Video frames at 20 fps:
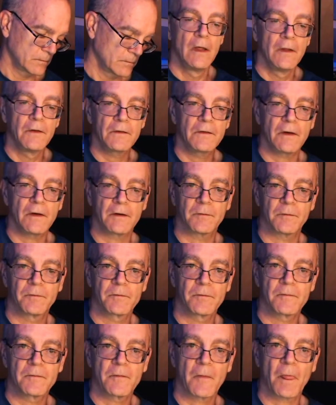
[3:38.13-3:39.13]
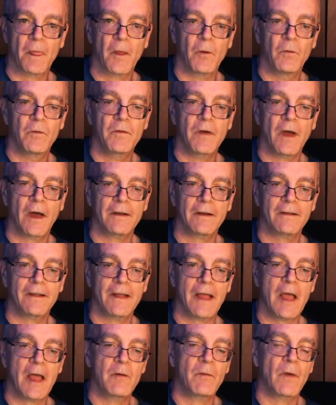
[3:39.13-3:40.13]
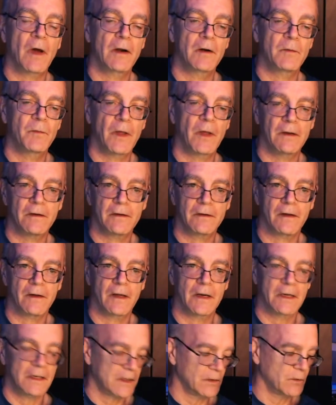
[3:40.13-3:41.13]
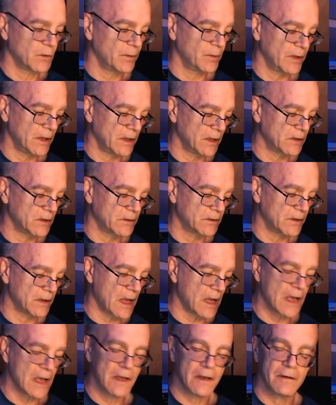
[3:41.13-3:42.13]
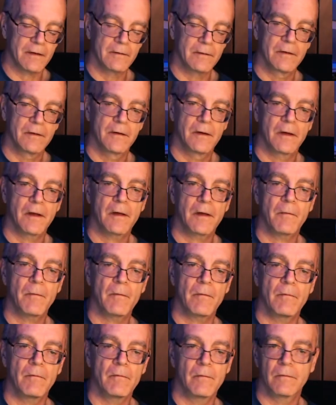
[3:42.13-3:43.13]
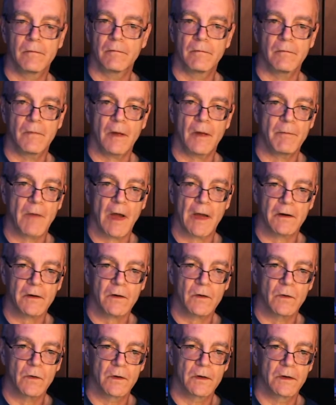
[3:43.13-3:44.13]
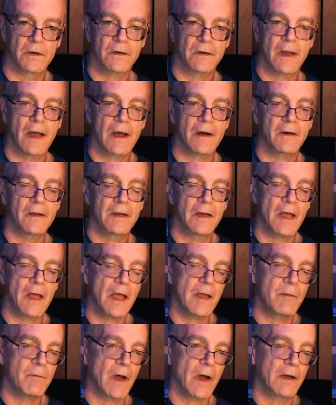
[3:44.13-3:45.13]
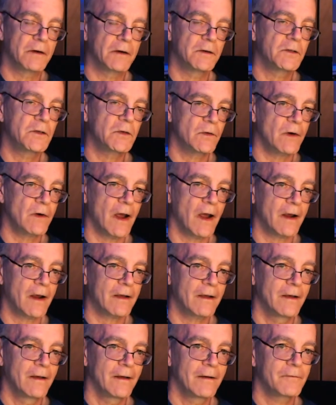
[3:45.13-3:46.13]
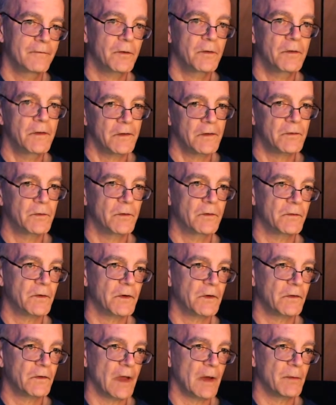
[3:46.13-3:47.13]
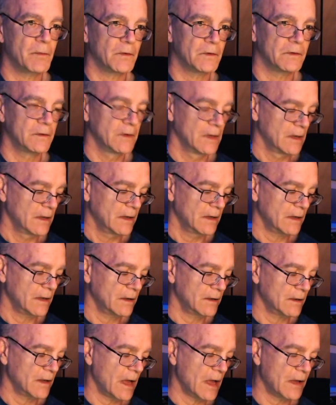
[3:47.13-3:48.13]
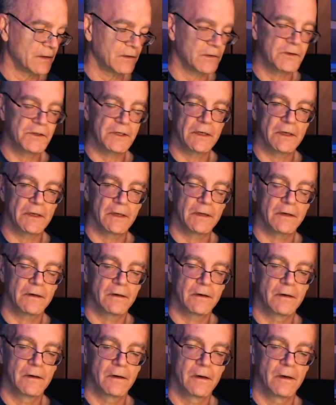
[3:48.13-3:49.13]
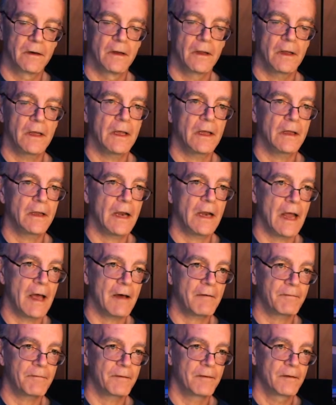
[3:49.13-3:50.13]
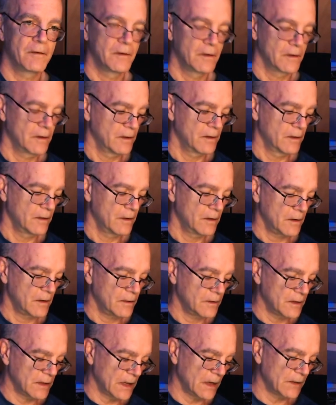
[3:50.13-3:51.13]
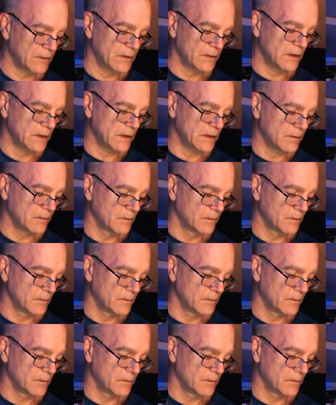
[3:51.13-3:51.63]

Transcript: So, we've got the A minor pentatonic, and we'll play it over the A minor chord. Now, in an A minor track, for this one, for example, it has a G in it, an F, then it has an E.